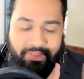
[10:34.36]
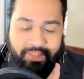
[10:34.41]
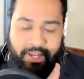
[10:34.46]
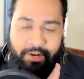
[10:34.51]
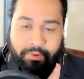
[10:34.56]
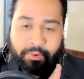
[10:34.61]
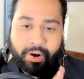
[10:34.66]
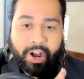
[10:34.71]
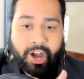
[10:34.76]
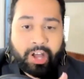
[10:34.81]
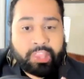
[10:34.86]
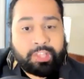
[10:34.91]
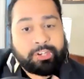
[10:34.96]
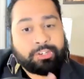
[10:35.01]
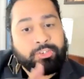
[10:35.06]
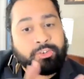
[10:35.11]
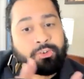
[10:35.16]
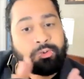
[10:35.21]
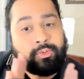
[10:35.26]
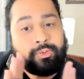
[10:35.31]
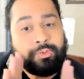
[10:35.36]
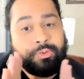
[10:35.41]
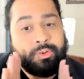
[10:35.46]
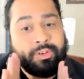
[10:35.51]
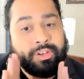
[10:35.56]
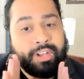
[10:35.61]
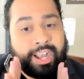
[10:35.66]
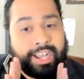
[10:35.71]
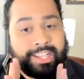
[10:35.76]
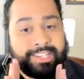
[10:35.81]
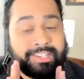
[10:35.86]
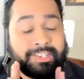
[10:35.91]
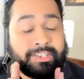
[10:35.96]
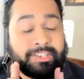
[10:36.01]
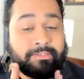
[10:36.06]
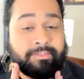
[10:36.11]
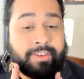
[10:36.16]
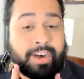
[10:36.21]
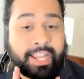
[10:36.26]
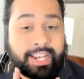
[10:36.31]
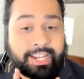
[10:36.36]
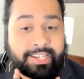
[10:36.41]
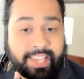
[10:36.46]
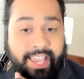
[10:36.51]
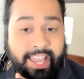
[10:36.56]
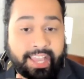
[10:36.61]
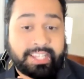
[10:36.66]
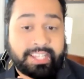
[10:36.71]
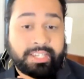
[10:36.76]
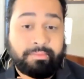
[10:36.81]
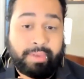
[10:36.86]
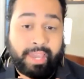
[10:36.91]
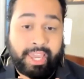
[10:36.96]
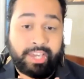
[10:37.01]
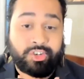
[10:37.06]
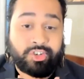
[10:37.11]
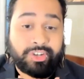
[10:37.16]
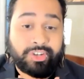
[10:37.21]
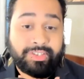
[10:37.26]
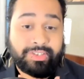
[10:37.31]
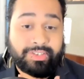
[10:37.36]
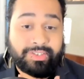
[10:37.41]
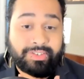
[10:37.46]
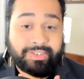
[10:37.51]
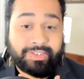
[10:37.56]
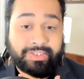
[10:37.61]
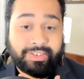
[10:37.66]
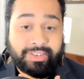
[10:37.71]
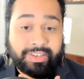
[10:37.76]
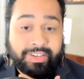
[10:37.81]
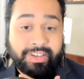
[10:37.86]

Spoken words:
were others who identified as ex-patients,